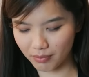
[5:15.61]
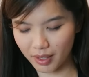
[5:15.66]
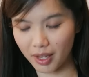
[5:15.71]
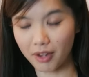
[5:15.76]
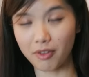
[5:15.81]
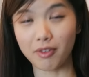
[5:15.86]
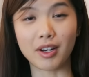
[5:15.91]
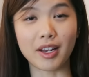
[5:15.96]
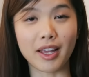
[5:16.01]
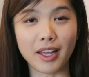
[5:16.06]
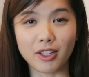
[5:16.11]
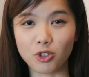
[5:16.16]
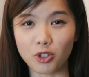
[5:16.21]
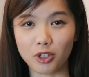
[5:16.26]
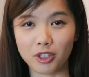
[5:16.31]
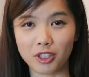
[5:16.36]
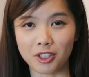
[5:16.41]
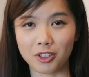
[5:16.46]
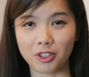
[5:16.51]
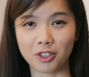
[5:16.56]
I really enjoy
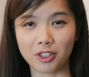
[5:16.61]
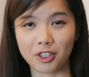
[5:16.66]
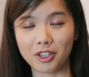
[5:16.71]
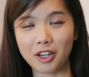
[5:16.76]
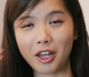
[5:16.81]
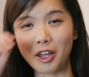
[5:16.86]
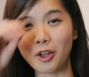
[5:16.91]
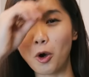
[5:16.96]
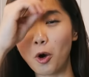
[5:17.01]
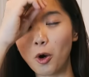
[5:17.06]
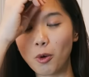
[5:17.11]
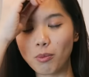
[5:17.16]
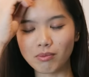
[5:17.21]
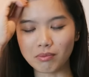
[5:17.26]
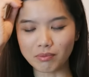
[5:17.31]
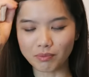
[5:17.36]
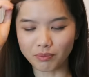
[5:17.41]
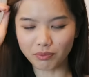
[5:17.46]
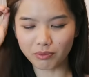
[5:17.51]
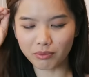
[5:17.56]
this dessert. I hope
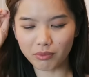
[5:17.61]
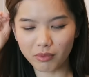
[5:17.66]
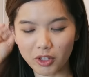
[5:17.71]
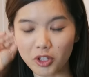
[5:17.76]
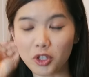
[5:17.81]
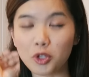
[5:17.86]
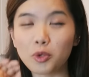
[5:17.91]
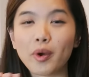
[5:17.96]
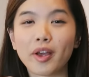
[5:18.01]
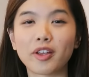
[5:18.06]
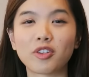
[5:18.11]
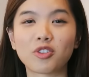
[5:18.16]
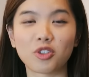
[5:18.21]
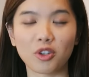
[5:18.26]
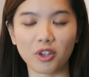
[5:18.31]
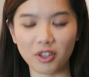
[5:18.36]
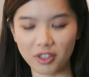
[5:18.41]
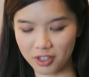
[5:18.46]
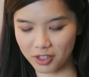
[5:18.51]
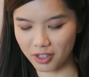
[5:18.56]
you
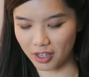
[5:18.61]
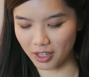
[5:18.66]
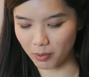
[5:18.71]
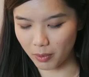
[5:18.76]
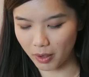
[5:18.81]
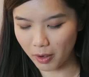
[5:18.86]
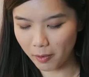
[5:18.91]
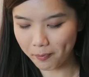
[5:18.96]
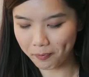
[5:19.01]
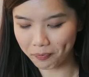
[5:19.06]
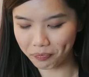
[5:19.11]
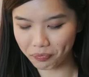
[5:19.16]
enjoy this as well.